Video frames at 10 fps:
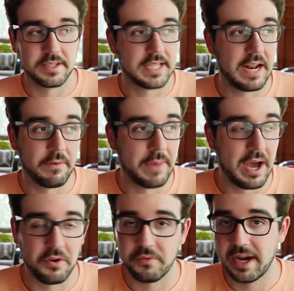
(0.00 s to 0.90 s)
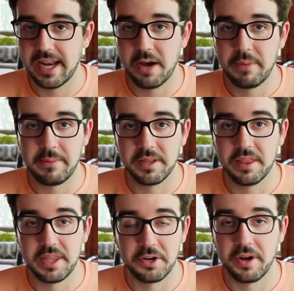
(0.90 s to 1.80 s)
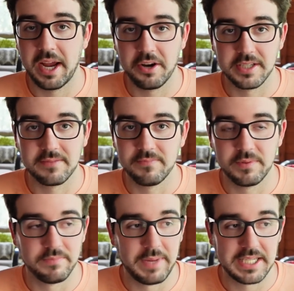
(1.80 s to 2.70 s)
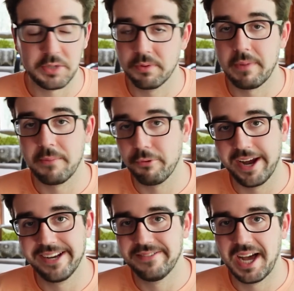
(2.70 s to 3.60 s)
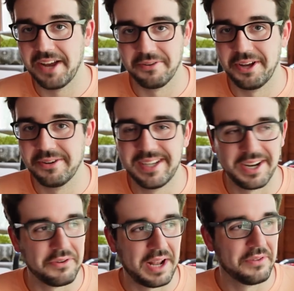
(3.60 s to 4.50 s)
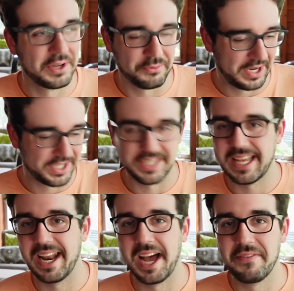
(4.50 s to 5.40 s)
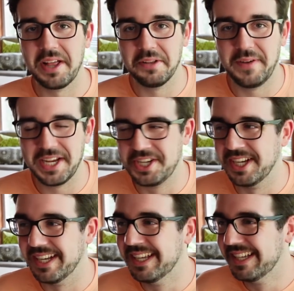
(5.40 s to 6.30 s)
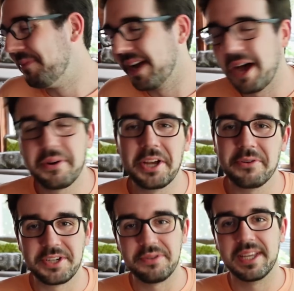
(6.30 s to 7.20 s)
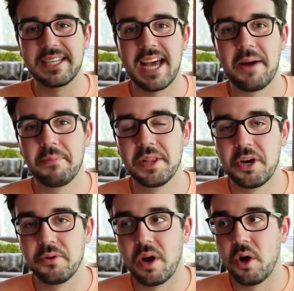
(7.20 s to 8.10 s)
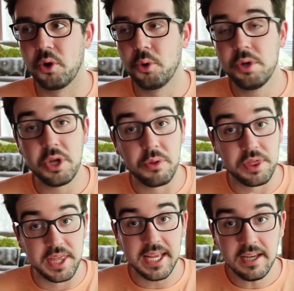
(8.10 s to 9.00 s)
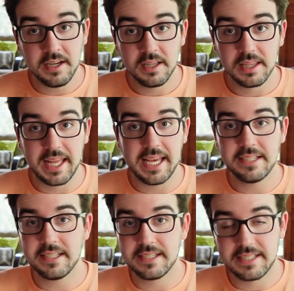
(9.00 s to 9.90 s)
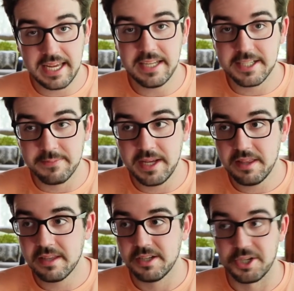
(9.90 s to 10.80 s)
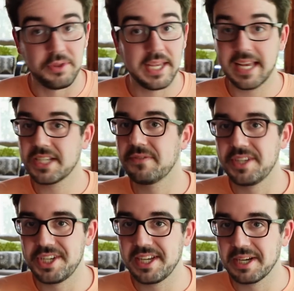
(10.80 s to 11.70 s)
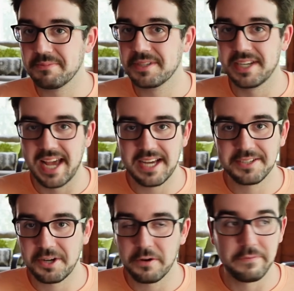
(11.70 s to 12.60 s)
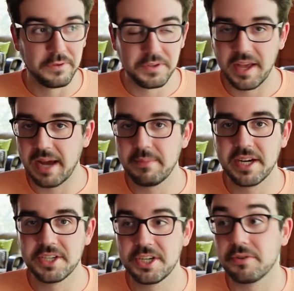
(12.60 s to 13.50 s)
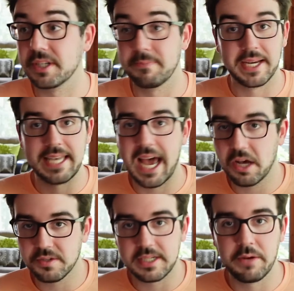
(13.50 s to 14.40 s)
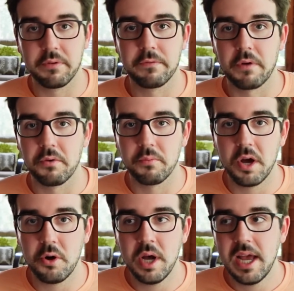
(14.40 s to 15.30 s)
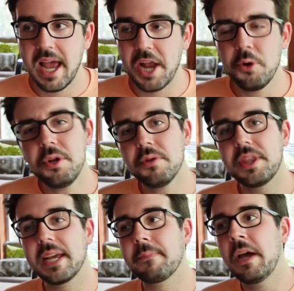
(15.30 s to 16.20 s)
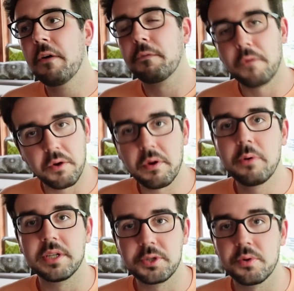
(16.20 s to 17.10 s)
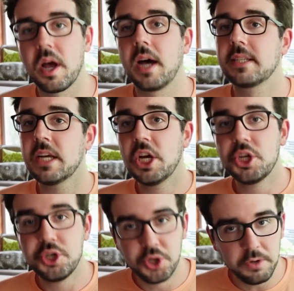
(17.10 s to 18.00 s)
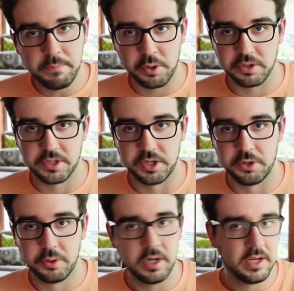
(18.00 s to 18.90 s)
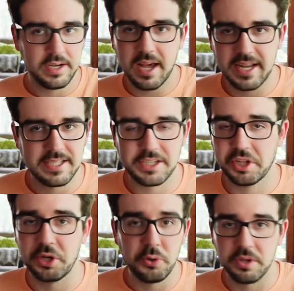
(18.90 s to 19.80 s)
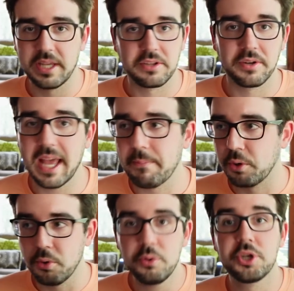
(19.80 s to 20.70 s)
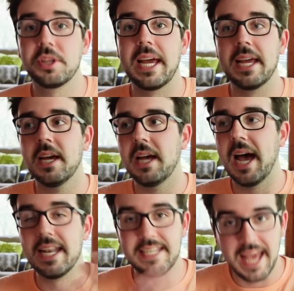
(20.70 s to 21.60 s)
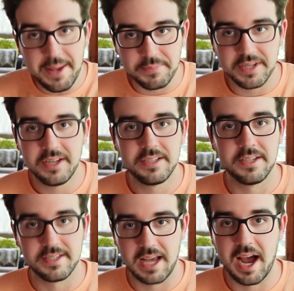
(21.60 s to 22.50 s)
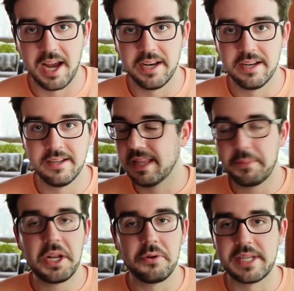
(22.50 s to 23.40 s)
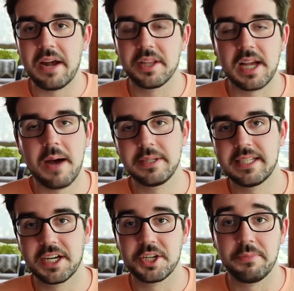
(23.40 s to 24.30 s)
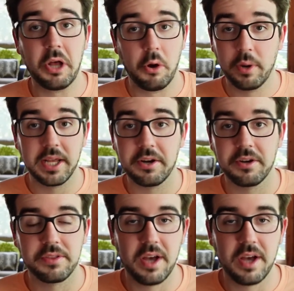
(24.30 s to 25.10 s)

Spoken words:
the side of a mountain right now. Maybe the thinner air is messing with my brain. I don't know. I don't think we're actually at that high of elevation. But I want to hear what you think down below. Who do you think lands Zane Smith? Do you think SVG comes to NASCAR full-time next year? Does McDowell stay with Front Row? And who do you think Front Row and Stewart Haas should pursue? Not necessarily who you think they'll get, but who should they attempt to sign? Let me know down in the comment section below. I want to hear your